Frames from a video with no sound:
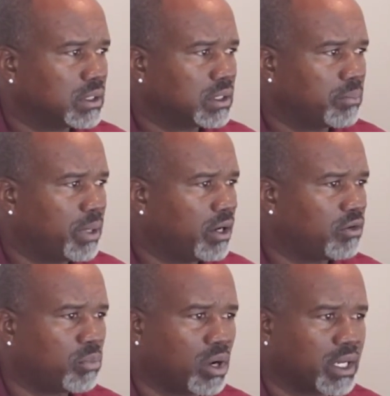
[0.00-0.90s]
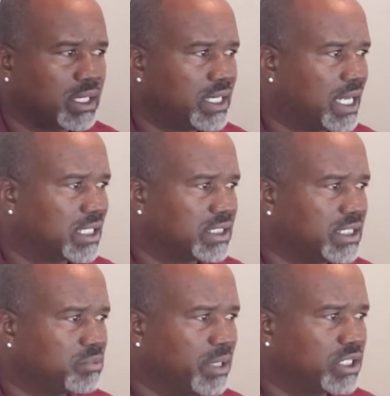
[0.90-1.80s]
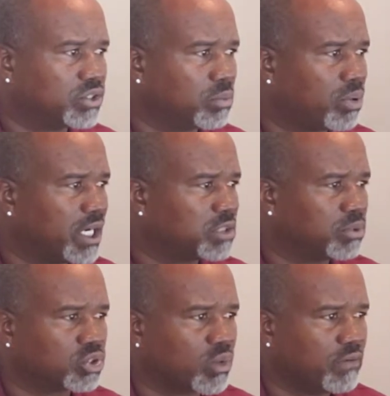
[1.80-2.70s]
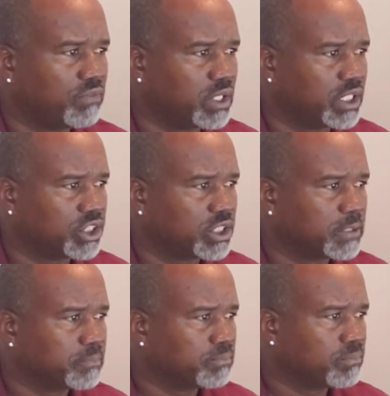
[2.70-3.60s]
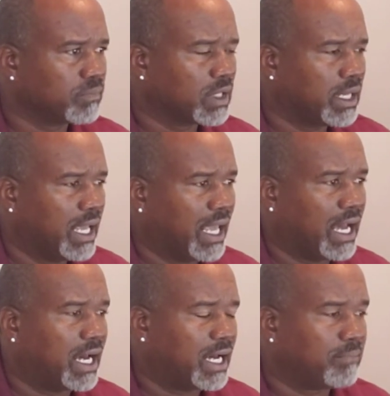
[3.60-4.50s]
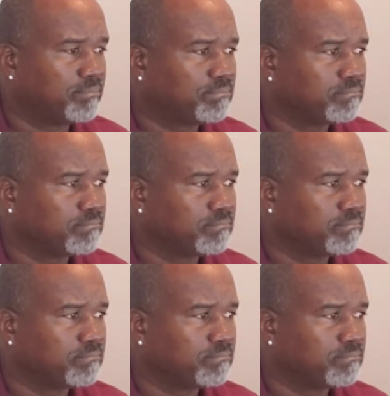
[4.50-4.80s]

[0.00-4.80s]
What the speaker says: comparative market analysis based on price per square footage. The